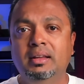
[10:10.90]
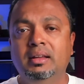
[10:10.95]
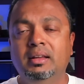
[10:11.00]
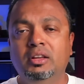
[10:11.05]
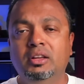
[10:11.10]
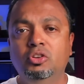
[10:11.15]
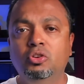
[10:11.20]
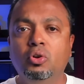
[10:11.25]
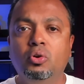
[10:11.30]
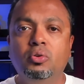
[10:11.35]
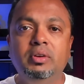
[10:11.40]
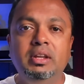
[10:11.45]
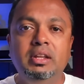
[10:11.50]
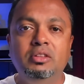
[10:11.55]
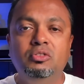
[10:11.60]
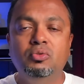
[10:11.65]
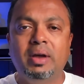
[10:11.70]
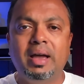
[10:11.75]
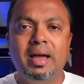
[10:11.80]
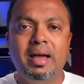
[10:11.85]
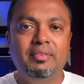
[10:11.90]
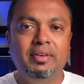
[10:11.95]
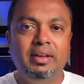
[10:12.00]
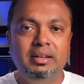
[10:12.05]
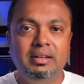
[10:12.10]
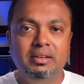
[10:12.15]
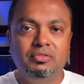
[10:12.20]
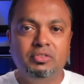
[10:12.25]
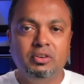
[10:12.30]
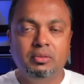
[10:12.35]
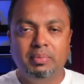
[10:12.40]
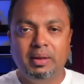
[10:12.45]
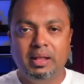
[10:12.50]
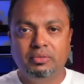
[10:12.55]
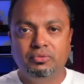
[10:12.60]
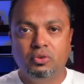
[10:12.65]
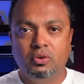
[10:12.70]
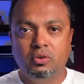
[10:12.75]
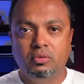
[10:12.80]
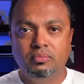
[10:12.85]
You don't need to have a different
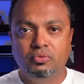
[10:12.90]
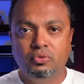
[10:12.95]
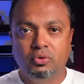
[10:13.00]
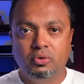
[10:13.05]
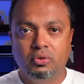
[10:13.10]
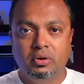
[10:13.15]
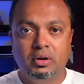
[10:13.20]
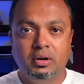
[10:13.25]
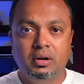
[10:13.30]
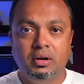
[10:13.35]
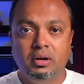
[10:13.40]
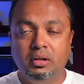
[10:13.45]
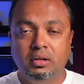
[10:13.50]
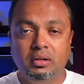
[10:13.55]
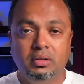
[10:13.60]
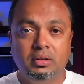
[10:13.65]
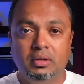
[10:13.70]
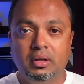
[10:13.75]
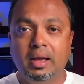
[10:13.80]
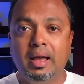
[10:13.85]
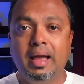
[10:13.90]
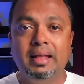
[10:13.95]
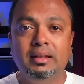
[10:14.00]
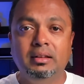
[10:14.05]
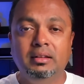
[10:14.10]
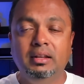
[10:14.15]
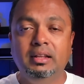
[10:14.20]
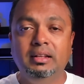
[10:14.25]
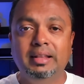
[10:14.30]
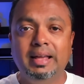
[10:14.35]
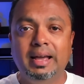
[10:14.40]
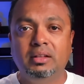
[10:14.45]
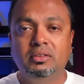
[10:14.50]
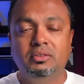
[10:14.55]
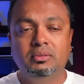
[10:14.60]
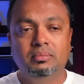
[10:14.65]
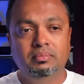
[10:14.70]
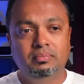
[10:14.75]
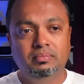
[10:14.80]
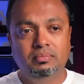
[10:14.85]
platform for handling that.
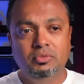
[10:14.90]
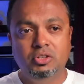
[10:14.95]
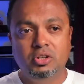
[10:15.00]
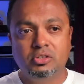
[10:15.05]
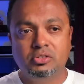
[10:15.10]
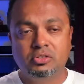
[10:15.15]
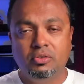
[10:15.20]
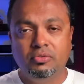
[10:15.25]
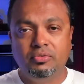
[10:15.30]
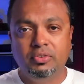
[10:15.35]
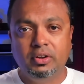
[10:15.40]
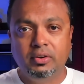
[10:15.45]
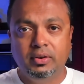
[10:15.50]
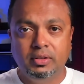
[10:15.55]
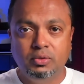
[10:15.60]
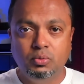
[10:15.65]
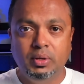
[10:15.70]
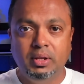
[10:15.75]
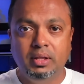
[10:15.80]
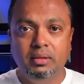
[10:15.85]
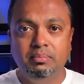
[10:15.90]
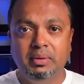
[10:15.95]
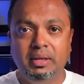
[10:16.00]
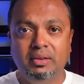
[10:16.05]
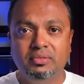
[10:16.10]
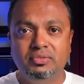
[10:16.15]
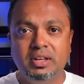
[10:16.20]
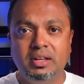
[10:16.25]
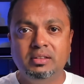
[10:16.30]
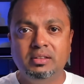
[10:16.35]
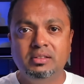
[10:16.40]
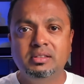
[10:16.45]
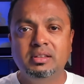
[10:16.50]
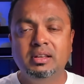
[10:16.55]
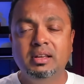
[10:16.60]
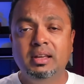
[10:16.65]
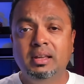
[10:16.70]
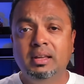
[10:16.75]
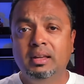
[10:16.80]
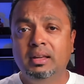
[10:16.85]
Just configure it within pfSense.
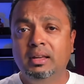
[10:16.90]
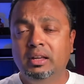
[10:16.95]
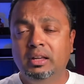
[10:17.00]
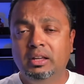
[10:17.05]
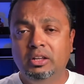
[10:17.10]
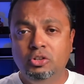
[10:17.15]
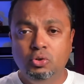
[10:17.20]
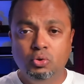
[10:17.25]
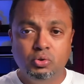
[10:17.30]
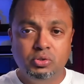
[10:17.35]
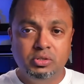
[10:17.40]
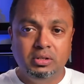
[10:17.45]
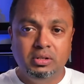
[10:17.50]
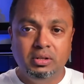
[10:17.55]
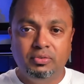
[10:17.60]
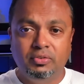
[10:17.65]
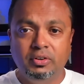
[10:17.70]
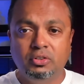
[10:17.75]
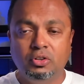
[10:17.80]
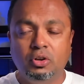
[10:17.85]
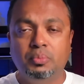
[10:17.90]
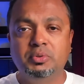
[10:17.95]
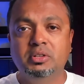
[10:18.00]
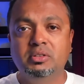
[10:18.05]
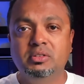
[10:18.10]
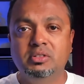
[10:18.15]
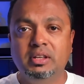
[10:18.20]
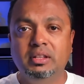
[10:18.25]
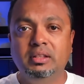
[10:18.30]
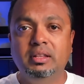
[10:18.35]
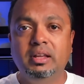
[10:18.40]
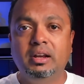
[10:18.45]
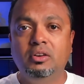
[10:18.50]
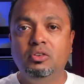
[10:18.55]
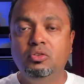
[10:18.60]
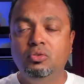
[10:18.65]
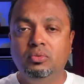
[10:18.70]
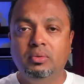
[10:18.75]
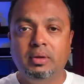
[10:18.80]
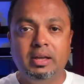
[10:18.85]
use the different options in
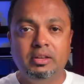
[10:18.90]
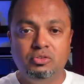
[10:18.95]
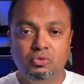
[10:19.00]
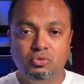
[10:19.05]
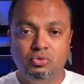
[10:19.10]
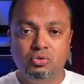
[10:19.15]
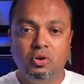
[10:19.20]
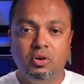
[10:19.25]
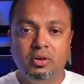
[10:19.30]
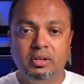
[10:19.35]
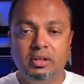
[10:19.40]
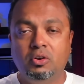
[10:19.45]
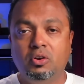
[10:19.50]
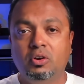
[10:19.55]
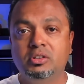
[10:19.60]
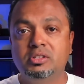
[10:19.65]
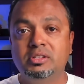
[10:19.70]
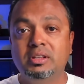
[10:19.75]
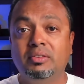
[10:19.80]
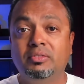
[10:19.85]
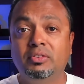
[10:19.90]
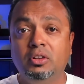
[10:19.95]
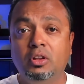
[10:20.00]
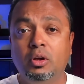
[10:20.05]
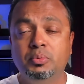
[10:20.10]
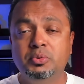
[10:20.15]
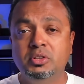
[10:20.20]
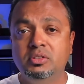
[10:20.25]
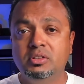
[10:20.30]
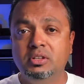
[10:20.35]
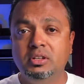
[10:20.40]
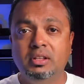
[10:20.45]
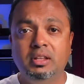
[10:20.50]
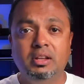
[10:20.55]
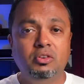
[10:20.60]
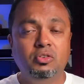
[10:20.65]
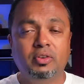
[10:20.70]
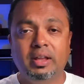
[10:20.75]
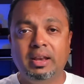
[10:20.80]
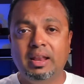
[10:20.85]
there. As you saw, there are several options in there.
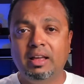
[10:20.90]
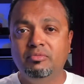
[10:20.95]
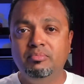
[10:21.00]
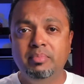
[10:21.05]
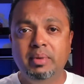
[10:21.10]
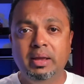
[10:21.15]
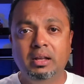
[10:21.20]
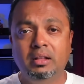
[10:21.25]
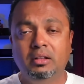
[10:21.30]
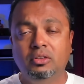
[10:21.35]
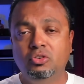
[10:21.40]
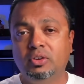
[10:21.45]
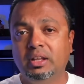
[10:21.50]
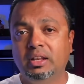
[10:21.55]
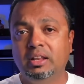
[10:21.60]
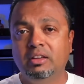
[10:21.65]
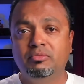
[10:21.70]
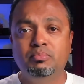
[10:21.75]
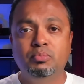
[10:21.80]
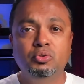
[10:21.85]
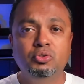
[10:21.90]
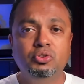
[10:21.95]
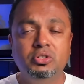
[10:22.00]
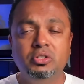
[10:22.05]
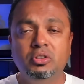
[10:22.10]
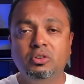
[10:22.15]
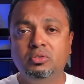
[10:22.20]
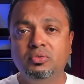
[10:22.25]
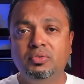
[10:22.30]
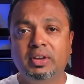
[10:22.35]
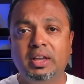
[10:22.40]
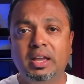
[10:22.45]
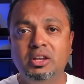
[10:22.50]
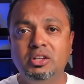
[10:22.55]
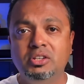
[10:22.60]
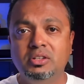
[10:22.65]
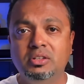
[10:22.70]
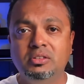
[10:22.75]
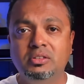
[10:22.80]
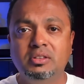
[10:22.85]
You can have mail, you can have push
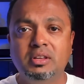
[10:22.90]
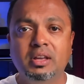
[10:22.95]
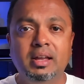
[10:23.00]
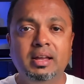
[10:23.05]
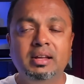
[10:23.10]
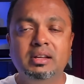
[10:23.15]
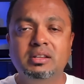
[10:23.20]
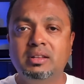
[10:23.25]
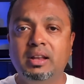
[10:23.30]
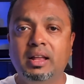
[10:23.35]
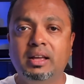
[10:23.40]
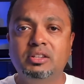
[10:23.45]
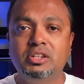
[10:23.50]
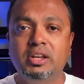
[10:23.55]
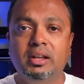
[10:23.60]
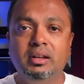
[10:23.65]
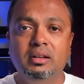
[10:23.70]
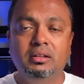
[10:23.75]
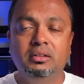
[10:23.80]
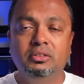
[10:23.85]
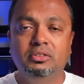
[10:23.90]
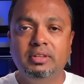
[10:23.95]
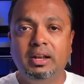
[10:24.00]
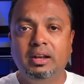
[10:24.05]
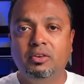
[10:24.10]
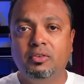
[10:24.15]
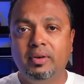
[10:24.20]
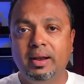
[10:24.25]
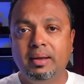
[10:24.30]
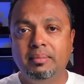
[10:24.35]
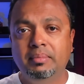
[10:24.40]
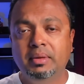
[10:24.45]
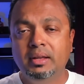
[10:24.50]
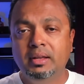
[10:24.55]
notifications, Slack channel, Telegram.